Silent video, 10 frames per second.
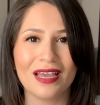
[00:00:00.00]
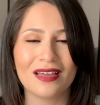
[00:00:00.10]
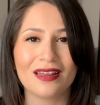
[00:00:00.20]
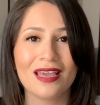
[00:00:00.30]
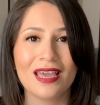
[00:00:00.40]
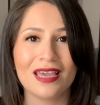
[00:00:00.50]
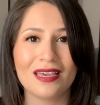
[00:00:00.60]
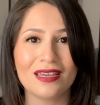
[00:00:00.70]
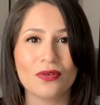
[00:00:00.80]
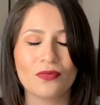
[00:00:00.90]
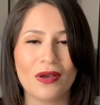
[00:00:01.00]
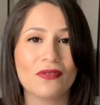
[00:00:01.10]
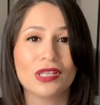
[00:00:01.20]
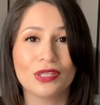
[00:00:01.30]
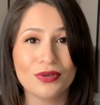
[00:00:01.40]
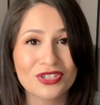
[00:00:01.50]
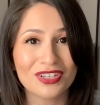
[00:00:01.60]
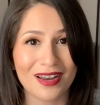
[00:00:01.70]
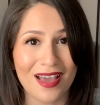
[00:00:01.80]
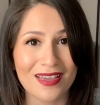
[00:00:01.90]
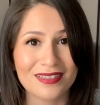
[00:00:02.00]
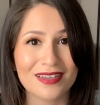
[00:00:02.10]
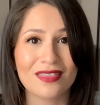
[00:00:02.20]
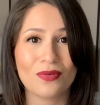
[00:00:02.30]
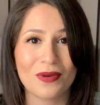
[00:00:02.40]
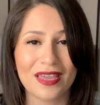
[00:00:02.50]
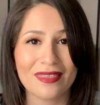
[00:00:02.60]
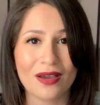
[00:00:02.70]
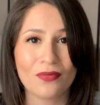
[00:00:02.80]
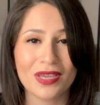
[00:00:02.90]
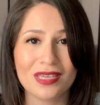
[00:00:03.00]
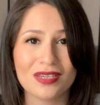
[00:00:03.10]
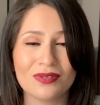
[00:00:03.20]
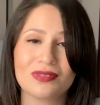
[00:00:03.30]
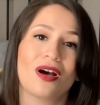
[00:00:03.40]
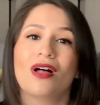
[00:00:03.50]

and it revolutionized the way that we use